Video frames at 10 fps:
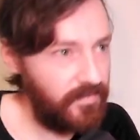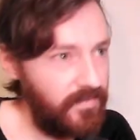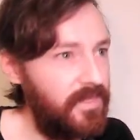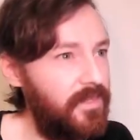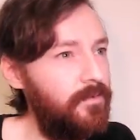
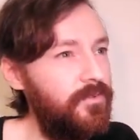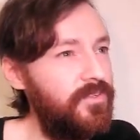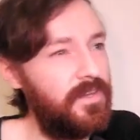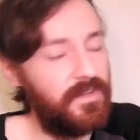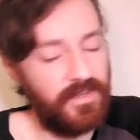That was
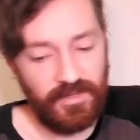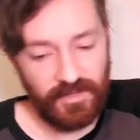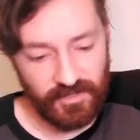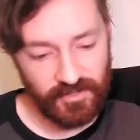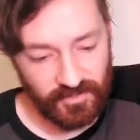our
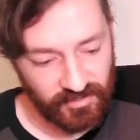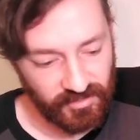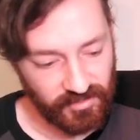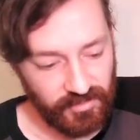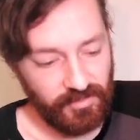case,
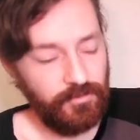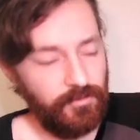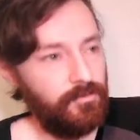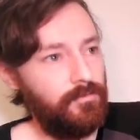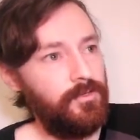and
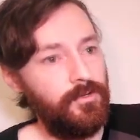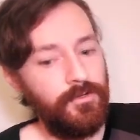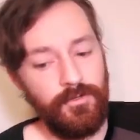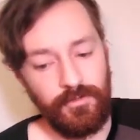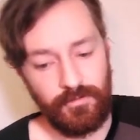oh my
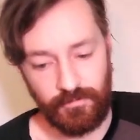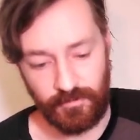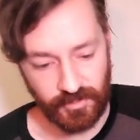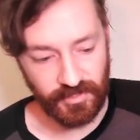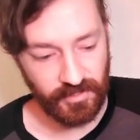god, what
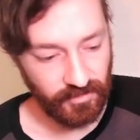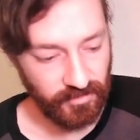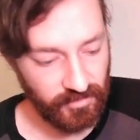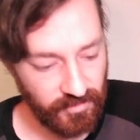a case.